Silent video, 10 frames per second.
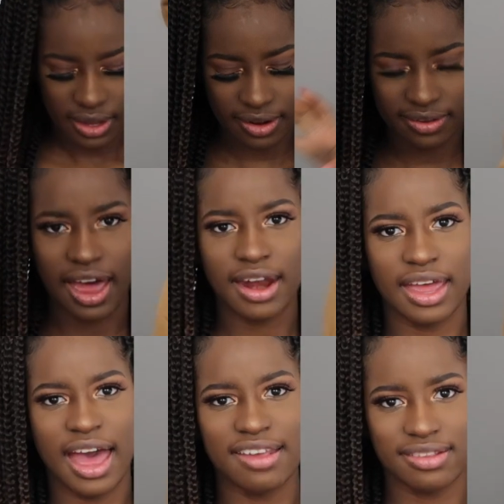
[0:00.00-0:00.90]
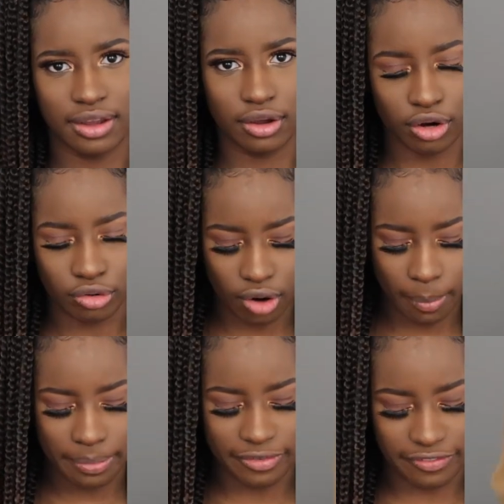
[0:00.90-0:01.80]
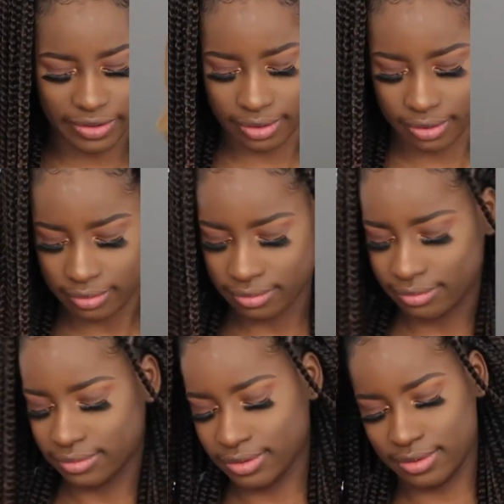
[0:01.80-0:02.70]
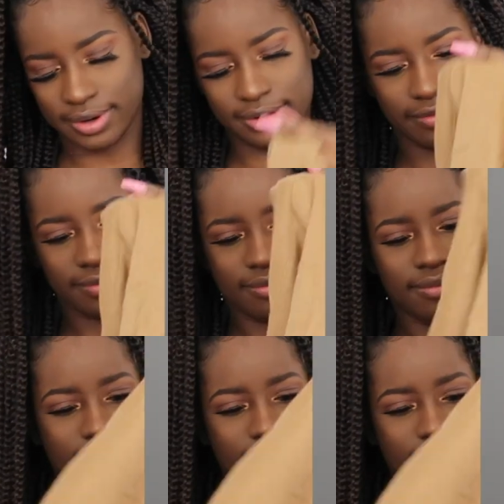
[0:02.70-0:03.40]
it's kind of, it has like a crop feel, sort of.